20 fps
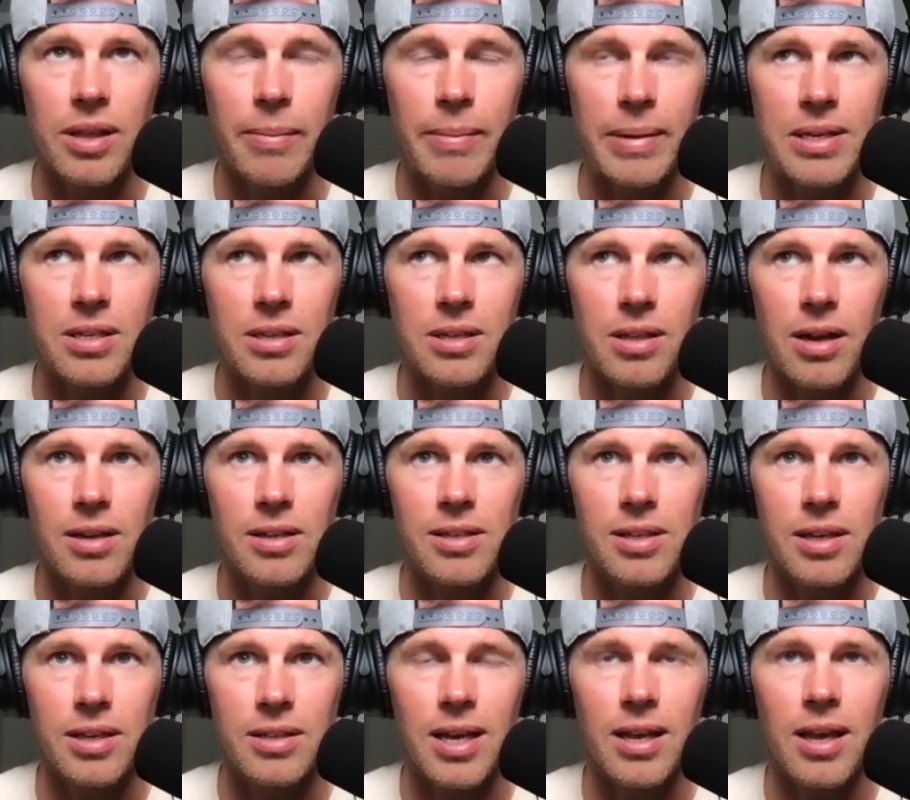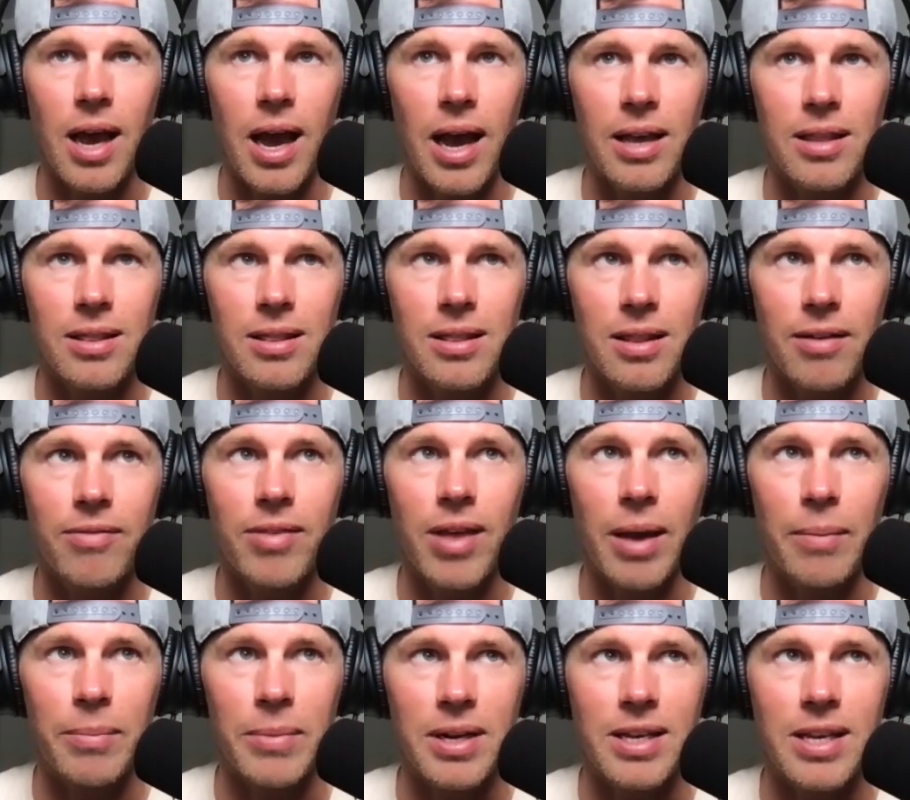good. That makes a lot of sense. I, I love
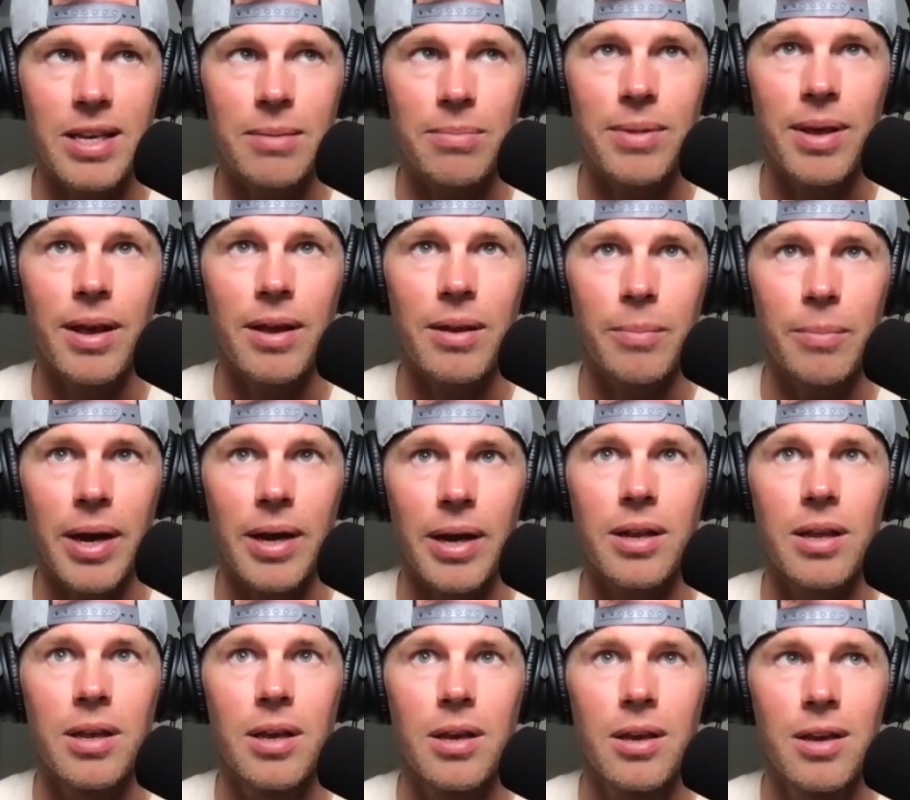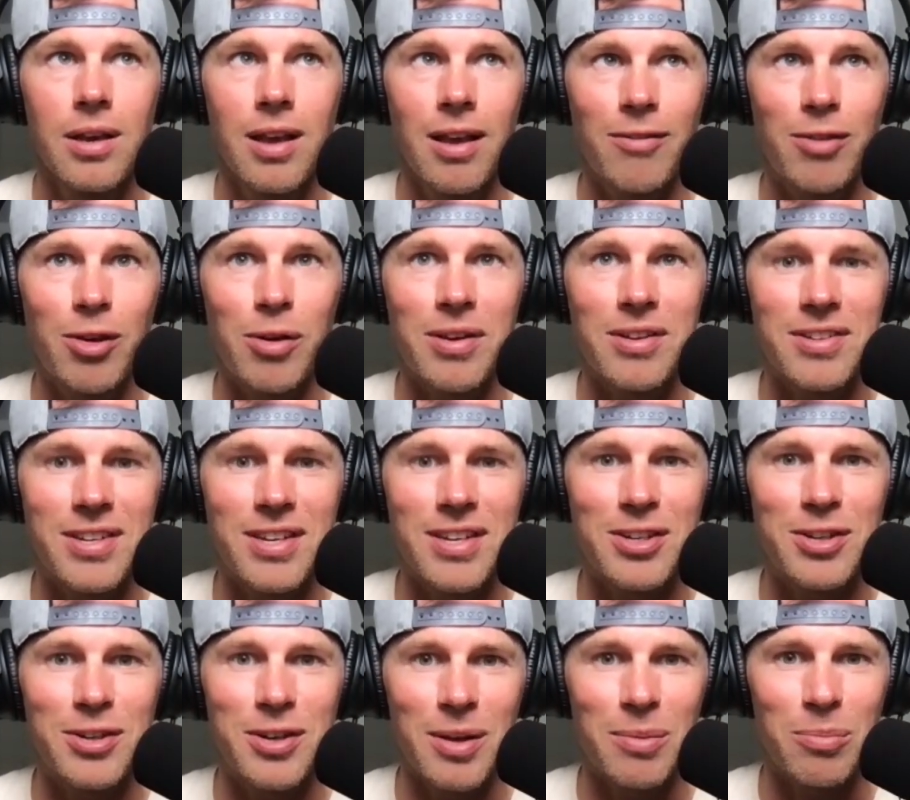that. I'm going to keep that in mind. If you can
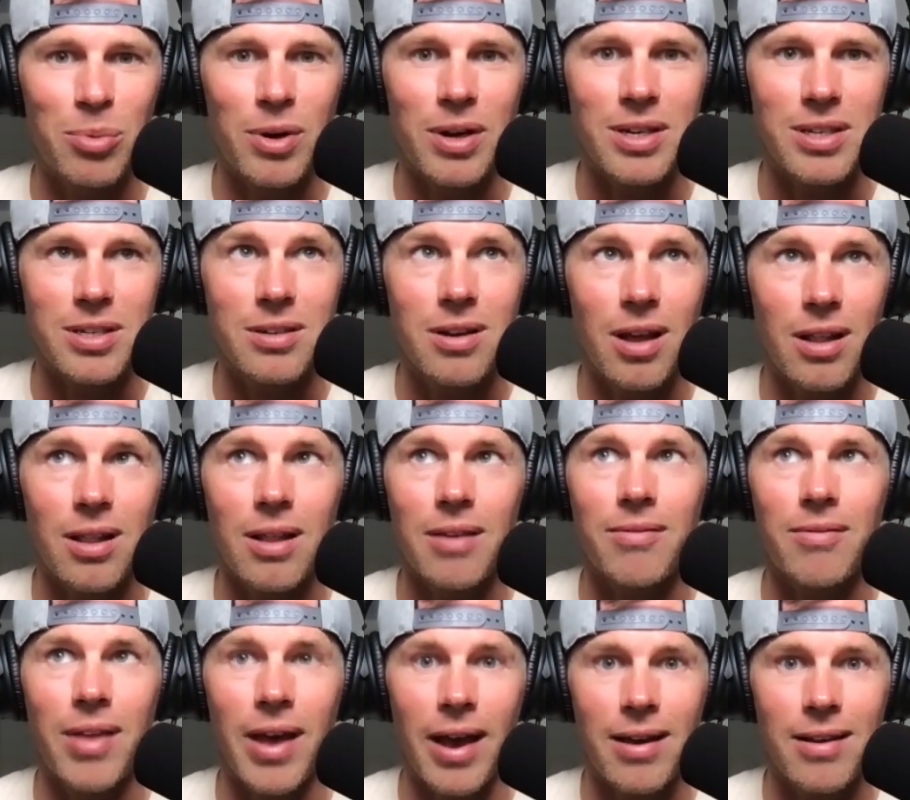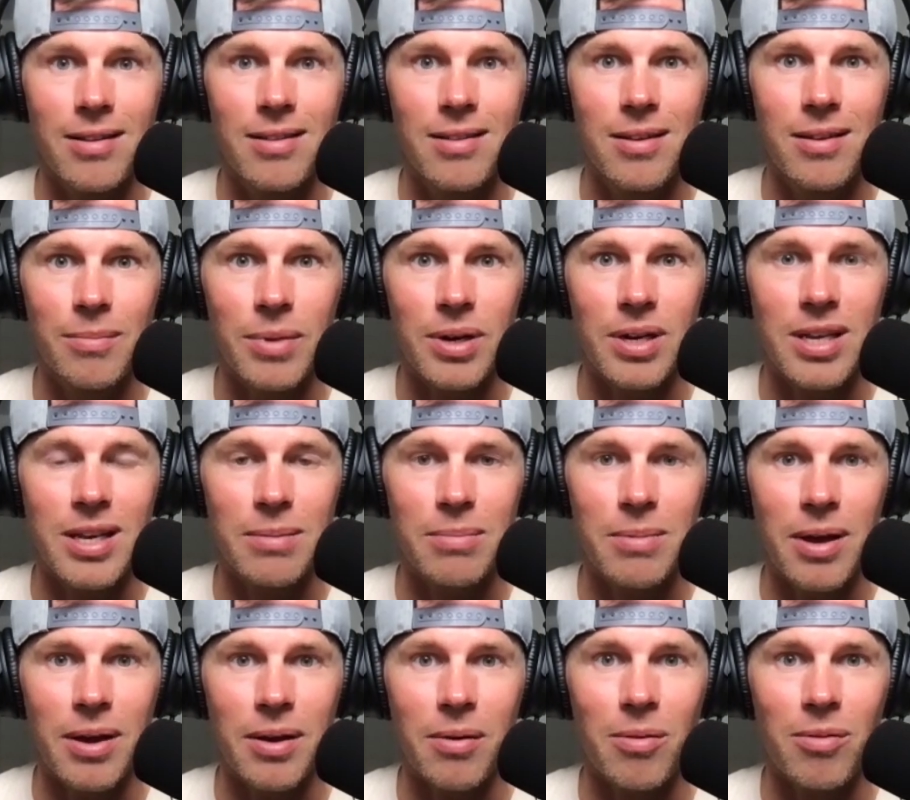teach, you can preach. I love yeah. that. I'm going to
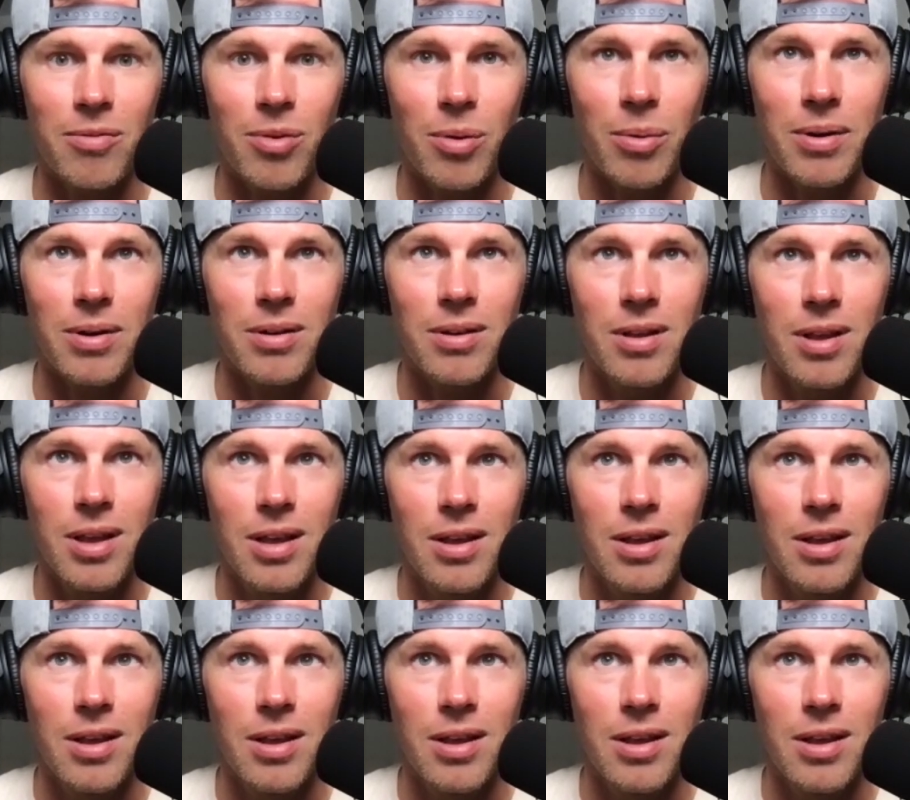keep mm-hmm. that going forward.